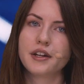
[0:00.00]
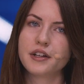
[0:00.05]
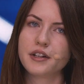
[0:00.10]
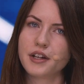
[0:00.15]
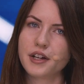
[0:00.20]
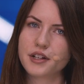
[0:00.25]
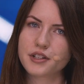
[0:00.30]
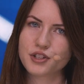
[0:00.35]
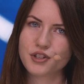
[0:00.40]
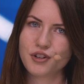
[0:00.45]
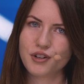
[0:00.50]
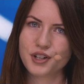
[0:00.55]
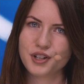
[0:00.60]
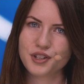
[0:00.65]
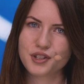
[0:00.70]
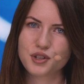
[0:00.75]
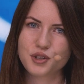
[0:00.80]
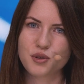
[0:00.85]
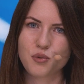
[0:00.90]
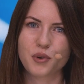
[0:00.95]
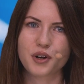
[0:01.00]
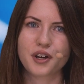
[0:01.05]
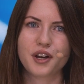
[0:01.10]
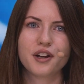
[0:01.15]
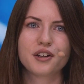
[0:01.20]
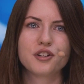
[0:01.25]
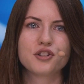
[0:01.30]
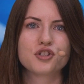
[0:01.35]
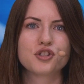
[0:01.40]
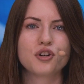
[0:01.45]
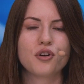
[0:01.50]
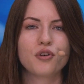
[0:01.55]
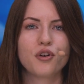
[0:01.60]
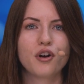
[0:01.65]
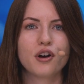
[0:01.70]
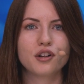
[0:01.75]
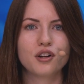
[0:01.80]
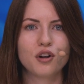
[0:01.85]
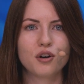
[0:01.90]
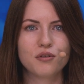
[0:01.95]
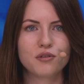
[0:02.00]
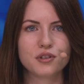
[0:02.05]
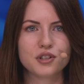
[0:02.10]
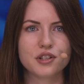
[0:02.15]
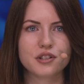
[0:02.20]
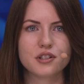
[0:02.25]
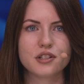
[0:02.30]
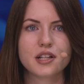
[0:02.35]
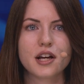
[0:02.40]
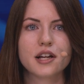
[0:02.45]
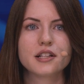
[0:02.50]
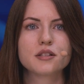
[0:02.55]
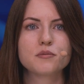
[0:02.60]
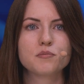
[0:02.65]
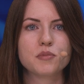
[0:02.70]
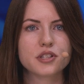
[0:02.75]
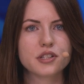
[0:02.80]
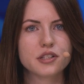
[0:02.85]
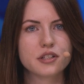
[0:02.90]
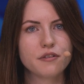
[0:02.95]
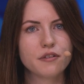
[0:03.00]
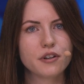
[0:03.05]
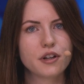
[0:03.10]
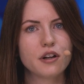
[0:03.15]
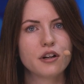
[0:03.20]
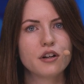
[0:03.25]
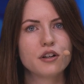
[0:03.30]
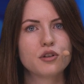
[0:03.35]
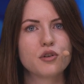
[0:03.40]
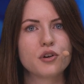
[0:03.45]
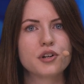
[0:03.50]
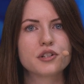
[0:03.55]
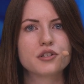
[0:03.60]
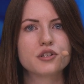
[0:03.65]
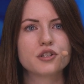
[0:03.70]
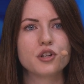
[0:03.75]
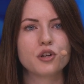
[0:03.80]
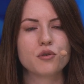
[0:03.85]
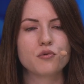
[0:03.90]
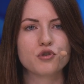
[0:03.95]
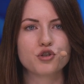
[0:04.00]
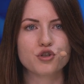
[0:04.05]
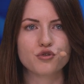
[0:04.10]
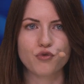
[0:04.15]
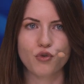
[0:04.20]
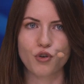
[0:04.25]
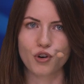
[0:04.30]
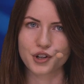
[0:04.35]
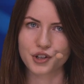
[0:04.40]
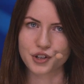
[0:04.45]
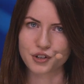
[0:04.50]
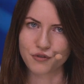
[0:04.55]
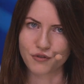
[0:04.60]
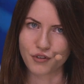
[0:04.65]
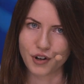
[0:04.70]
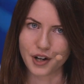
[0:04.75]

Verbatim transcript: In the next release, we're gonna show you a novelty designed specifically to extinguish forest